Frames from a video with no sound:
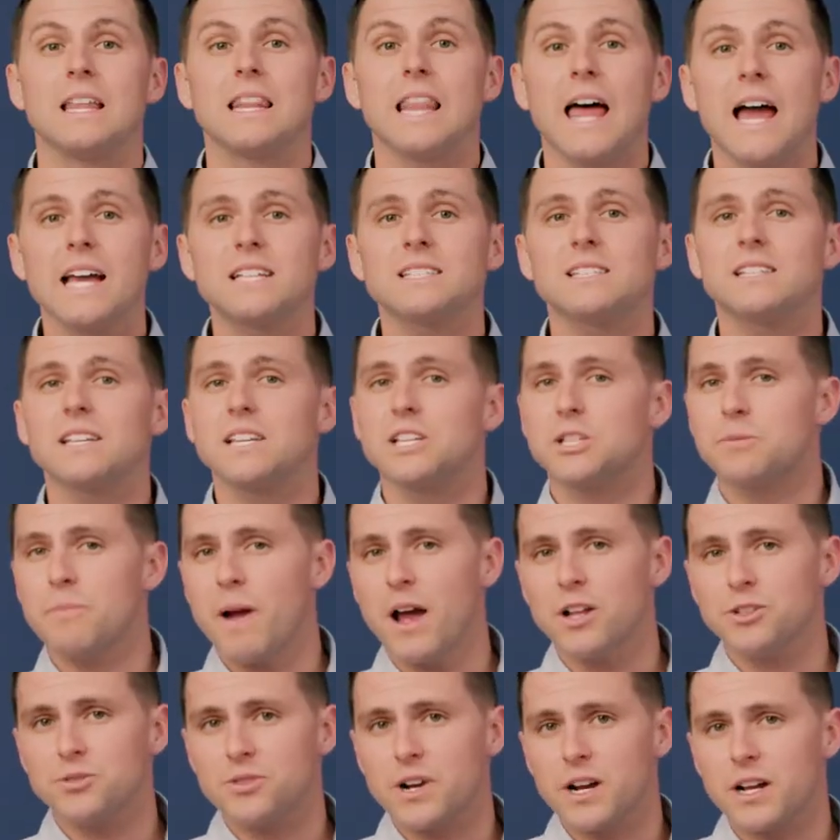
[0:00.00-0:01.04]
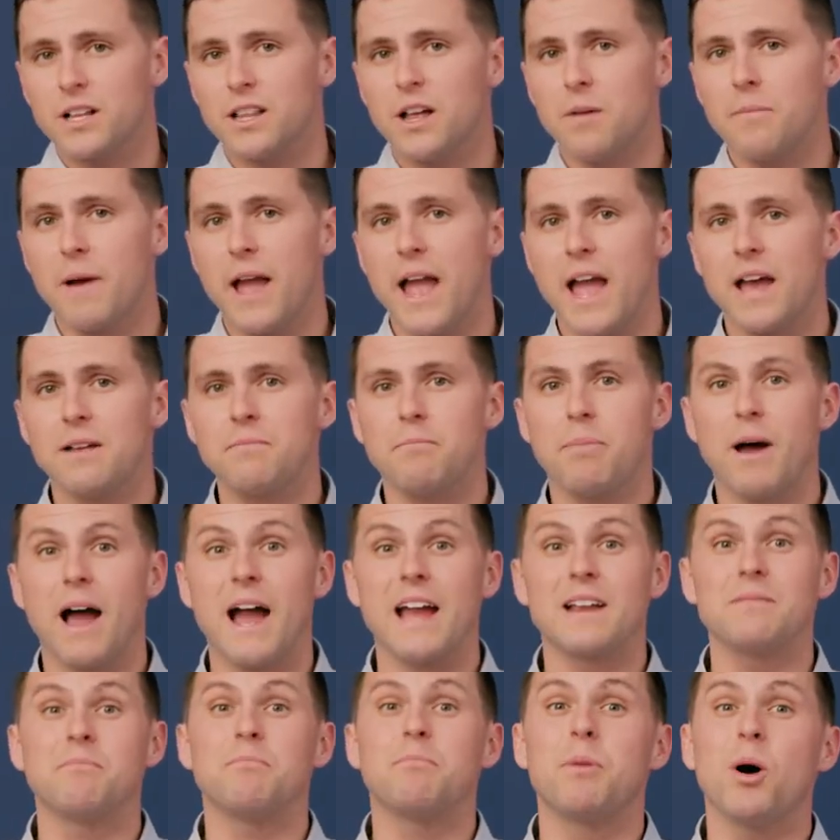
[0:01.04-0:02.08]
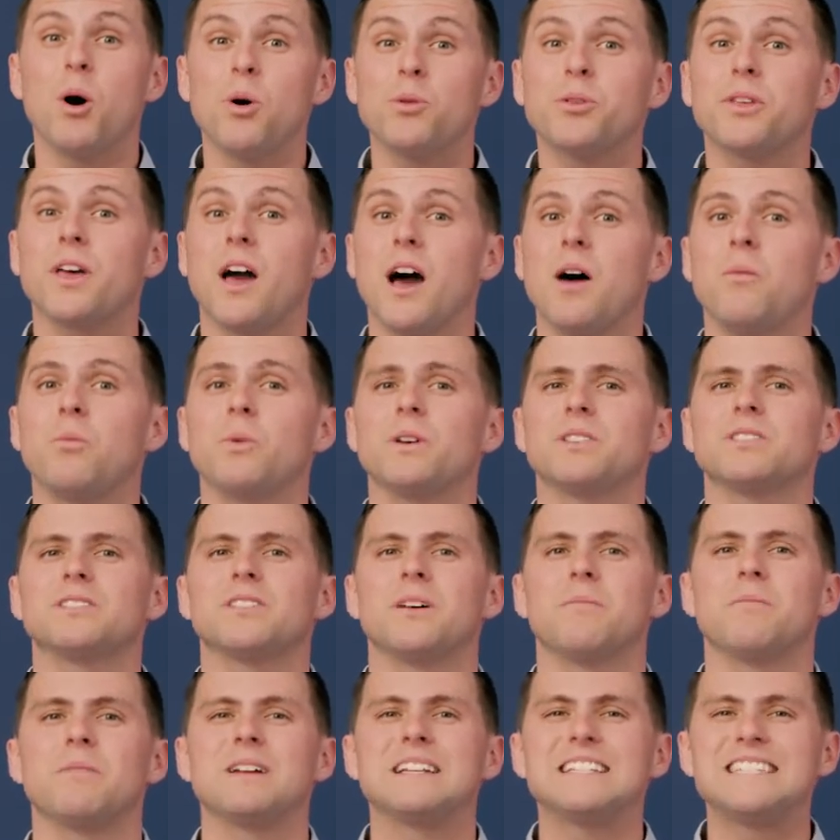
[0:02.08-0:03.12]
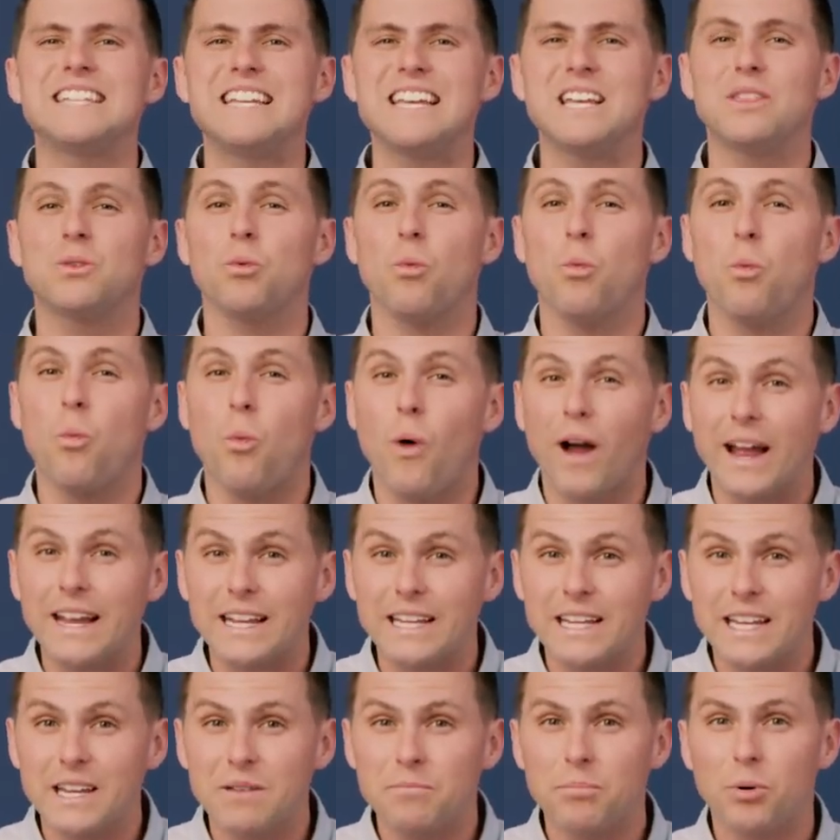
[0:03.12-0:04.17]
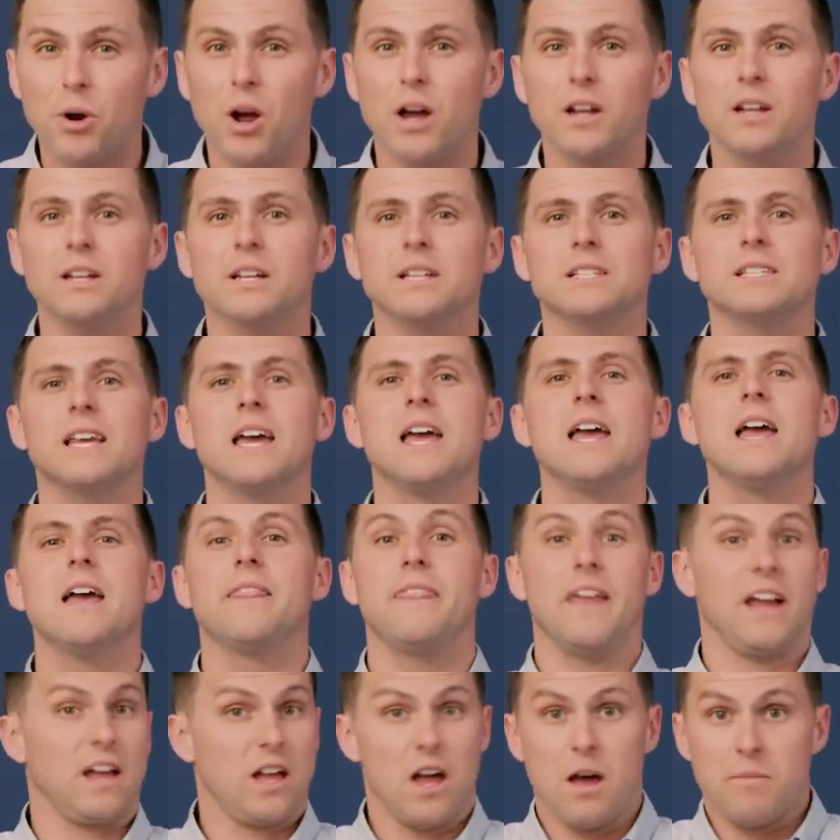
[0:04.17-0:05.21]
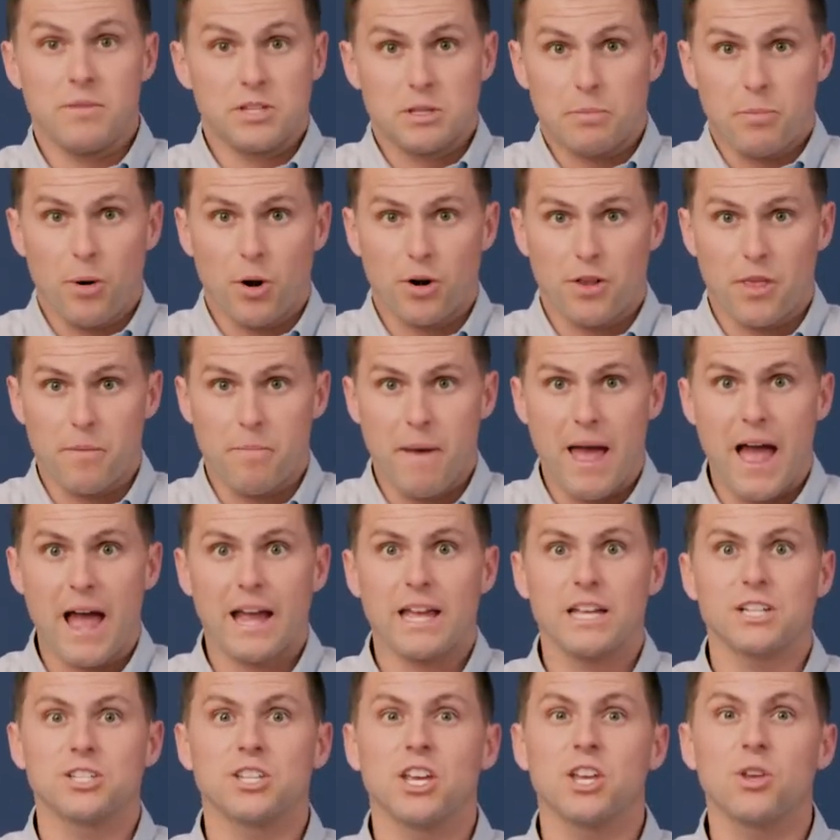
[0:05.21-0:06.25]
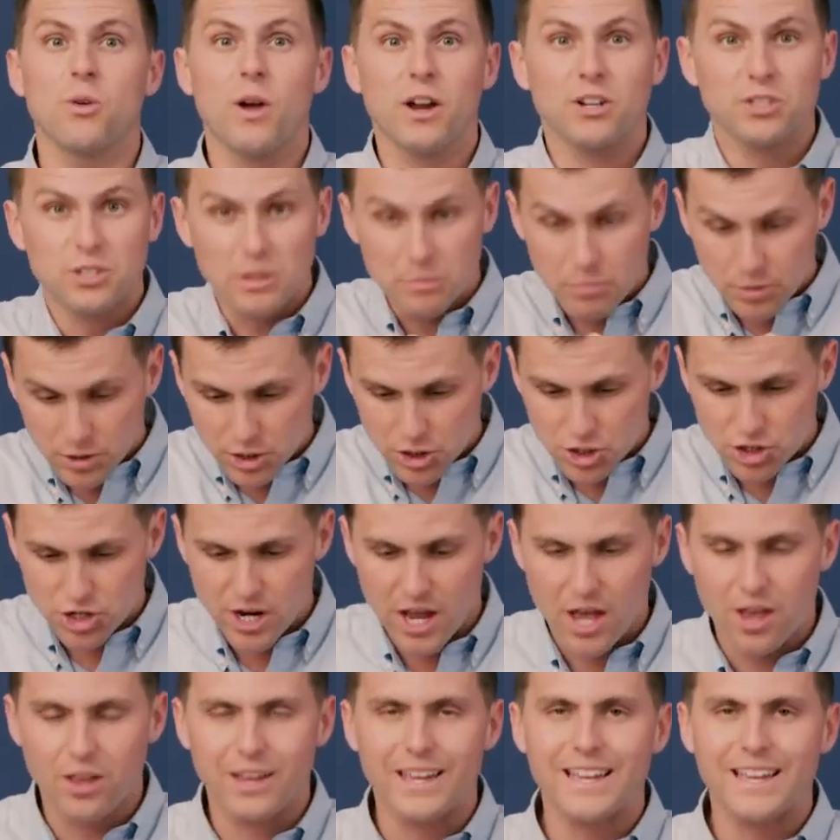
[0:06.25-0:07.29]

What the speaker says: Lastly, Smile Direct Club and Byte both come with some teeth whitening products that come as a part of the package that you actually put a gel